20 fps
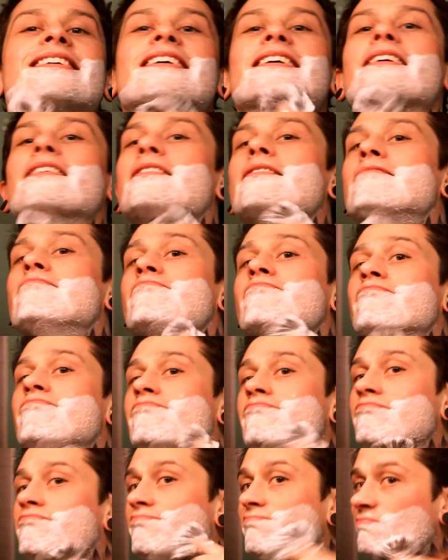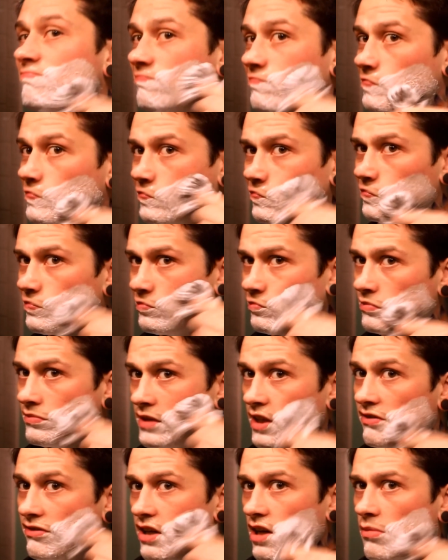here,
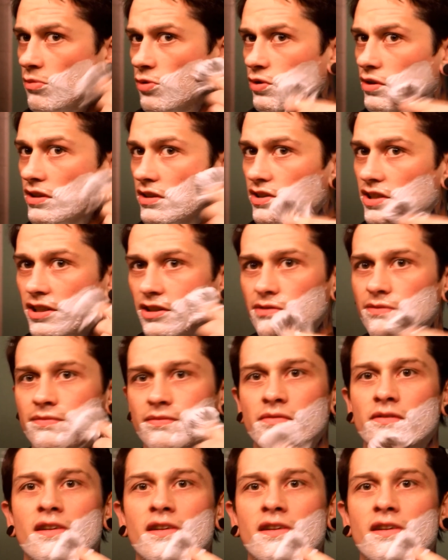if not more than two.